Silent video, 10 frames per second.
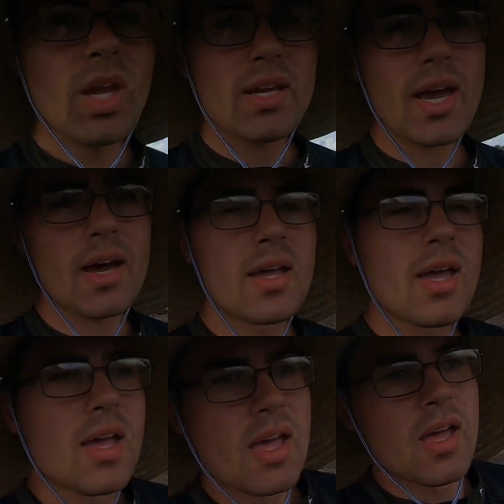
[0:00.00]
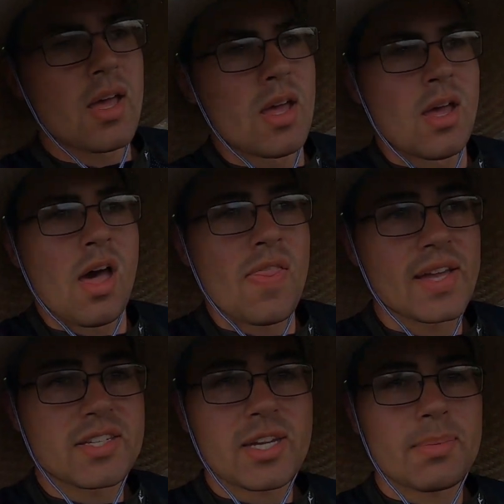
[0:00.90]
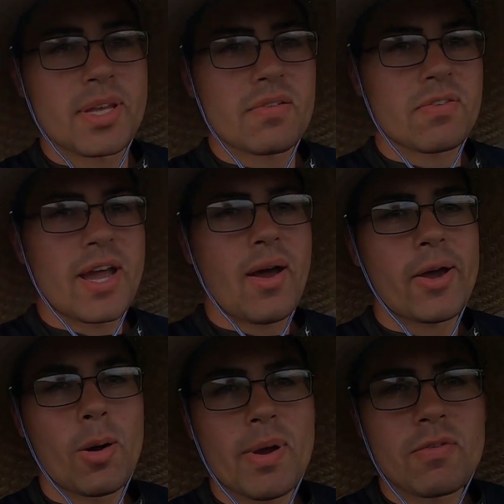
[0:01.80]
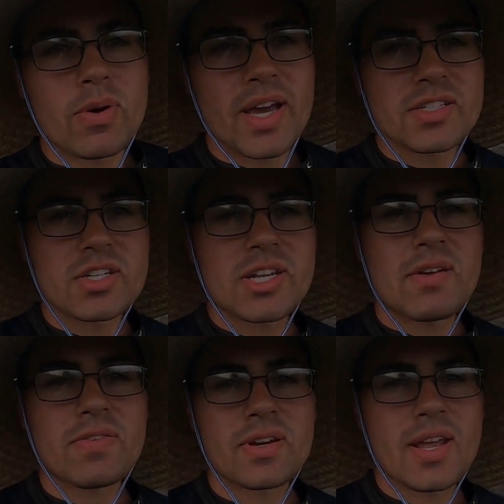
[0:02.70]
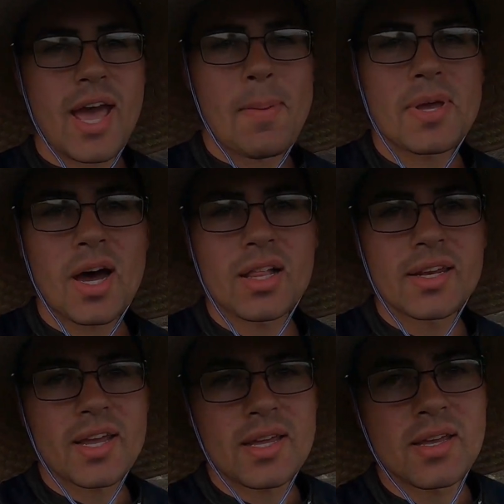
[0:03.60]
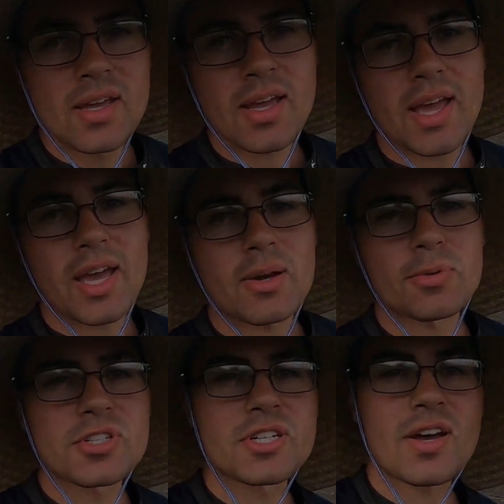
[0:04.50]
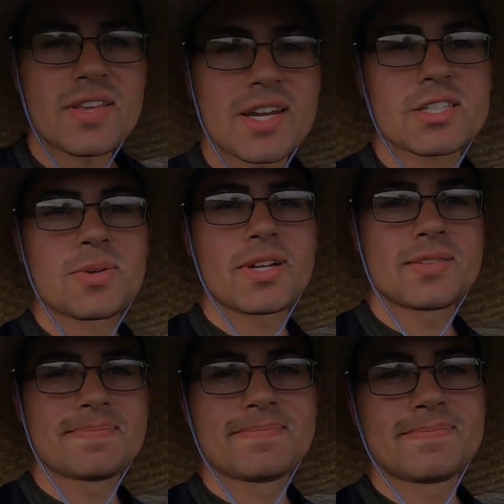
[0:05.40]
yeah, that's the update for now. I hope everyone has a safe and happy holiday, and we'll see you on the next one.